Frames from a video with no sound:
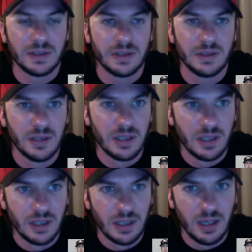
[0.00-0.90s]
So
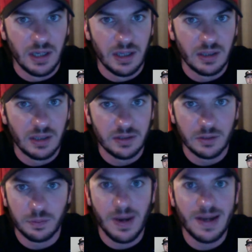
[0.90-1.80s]
you
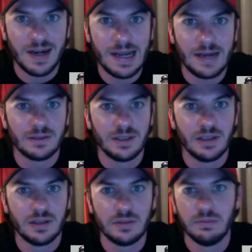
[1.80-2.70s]
spread it out,
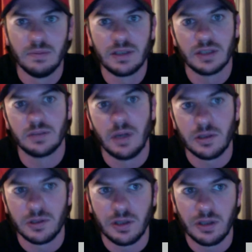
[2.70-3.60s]
get as much
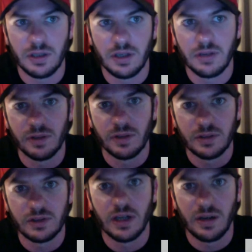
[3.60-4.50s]
exposure to different
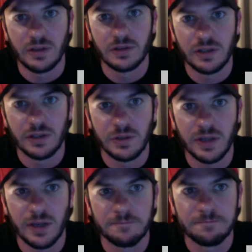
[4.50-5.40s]
scenarios as you can.